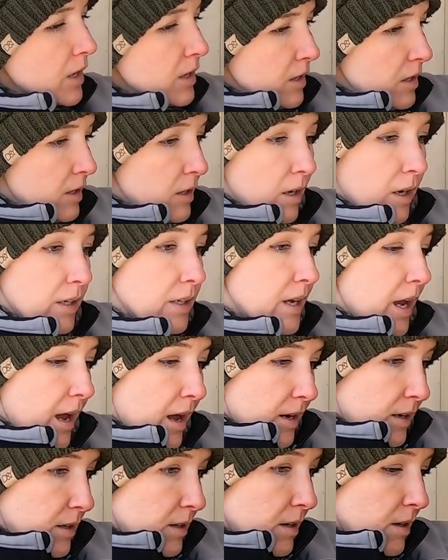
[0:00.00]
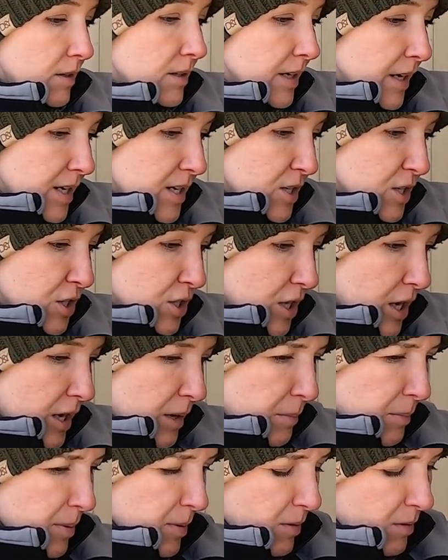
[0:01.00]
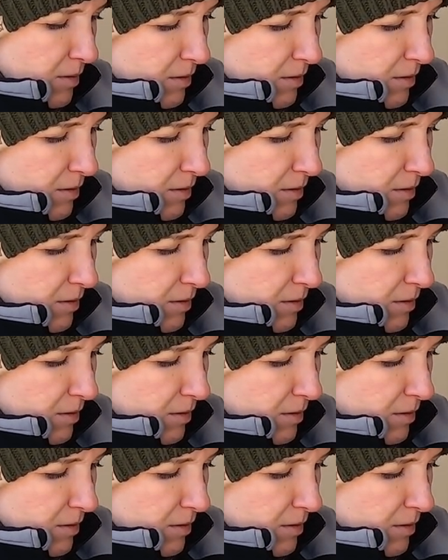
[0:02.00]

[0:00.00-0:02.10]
And again, nice shape.